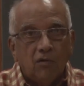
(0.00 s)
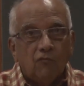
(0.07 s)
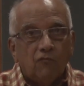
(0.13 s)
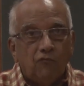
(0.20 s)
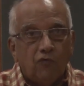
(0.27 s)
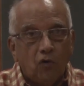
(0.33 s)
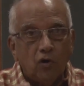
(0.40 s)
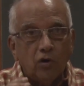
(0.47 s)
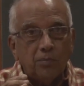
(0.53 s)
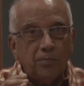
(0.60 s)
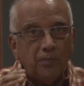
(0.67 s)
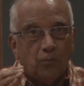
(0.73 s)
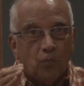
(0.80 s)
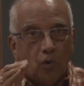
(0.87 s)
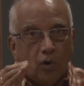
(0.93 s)
For
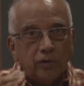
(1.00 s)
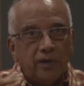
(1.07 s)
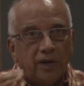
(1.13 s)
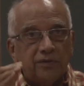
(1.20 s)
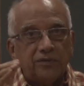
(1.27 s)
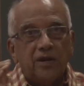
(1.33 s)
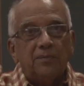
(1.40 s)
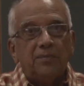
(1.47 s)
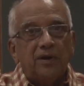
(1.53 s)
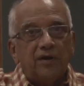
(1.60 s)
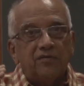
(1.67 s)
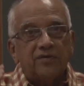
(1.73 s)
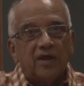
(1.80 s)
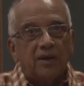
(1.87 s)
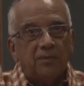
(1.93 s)
more than 3 minutes
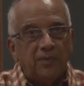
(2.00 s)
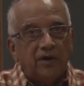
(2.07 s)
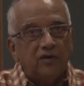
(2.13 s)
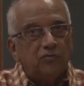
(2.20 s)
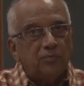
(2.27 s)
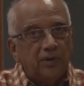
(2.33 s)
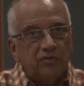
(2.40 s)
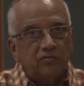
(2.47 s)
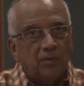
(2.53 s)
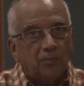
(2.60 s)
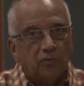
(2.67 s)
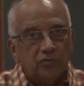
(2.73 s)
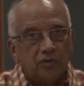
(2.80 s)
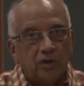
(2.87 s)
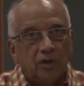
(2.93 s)
10 minutes means,
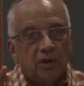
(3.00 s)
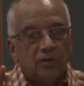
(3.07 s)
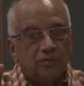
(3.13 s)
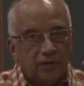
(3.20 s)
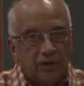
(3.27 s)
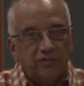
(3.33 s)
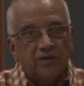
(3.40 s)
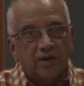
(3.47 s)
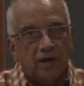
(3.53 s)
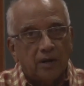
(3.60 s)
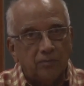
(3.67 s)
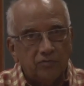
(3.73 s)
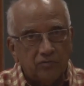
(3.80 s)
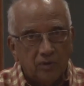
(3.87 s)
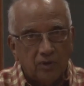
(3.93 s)
supposing 3
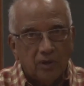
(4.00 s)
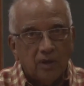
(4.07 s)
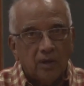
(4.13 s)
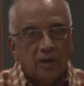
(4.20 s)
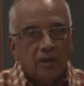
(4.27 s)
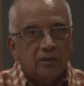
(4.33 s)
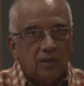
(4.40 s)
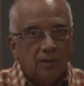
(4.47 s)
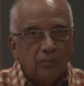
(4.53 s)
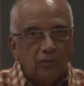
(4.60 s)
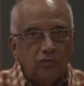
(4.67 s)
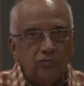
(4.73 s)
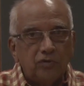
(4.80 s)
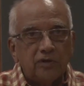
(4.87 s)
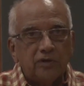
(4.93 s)
charanams, the
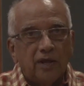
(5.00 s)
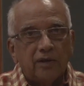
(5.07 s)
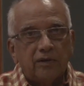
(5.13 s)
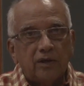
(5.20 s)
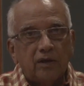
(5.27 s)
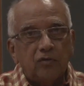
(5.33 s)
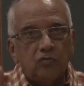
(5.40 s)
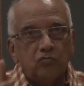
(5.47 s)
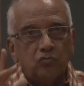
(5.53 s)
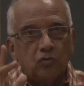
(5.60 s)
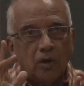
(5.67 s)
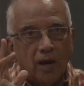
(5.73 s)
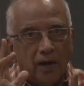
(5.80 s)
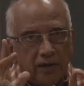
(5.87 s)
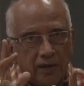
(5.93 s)
music director used to
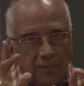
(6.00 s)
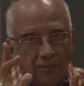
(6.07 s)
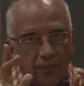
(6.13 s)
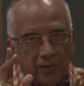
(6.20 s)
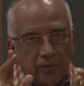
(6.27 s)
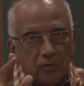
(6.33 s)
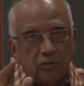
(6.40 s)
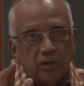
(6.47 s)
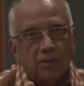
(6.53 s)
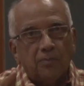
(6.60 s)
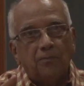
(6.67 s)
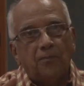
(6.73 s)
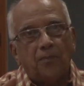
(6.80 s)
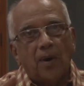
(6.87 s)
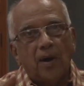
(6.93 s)
cut a particular
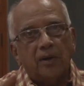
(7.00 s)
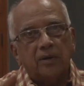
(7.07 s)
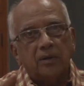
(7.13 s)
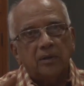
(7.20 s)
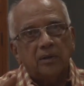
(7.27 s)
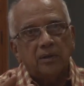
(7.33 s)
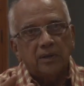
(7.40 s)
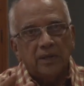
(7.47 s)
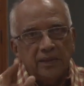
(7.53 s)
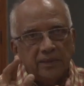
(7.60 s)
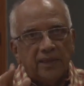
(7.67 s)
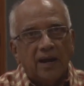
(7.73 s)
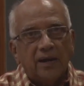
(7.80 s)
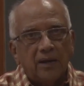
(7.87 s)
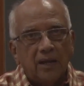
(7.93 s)
part in
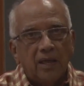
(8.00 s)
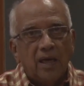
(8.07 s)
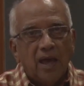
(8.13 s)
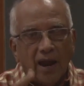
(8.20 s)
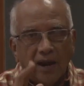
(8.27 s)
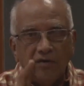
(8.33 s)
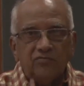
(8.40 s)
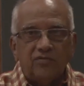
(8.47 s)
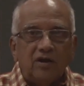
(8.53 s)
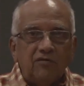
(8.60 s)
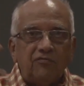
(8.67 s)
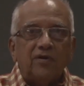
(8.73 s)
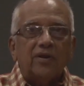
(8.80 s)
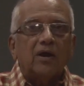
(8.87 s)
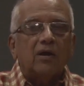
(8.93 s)
that and send
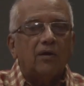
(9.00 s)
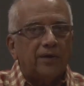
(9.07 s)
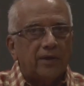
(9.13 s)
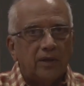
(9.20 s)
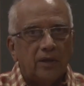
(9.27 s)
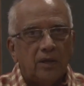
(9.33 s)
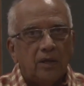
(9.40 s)
for recording.